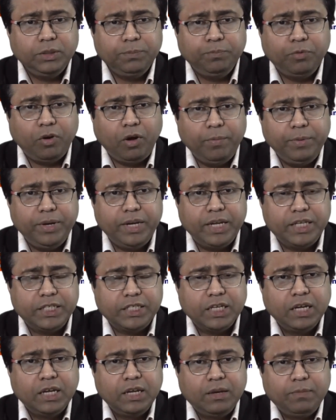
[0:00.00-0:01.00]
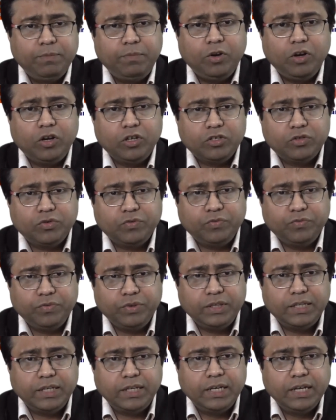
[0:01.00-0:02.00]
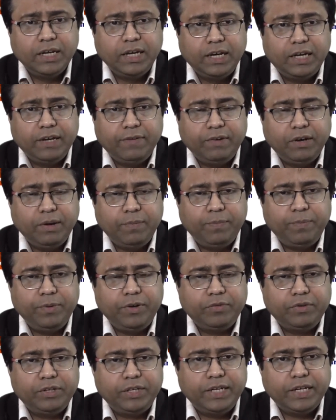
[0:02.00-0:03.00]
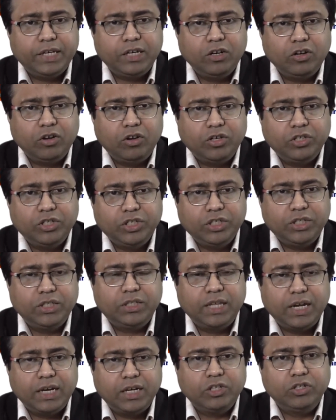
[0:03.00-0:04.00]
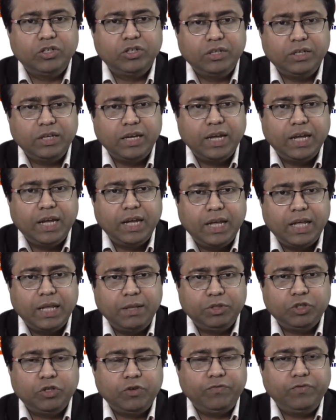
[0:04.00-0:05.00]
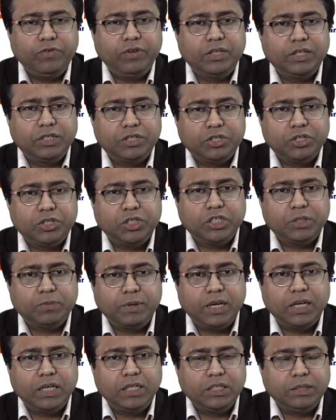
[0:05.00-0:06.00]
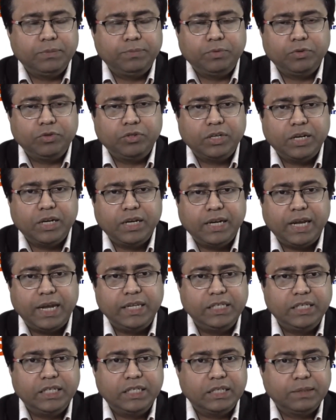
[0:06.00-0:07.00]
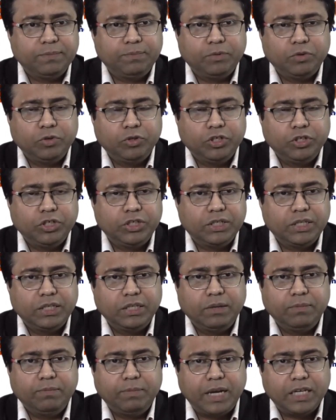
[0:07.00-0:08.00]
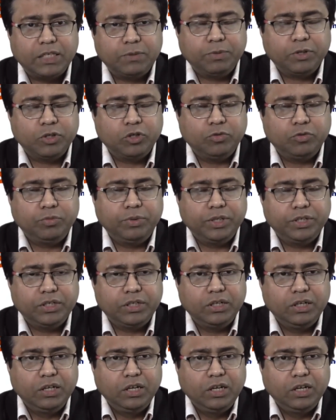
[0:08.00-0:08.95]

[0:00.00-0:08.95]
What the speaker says: prominence because with the development of the technologies that actually helps to fuel the systems biology approach, like NGS approaches and then mass spectrometry.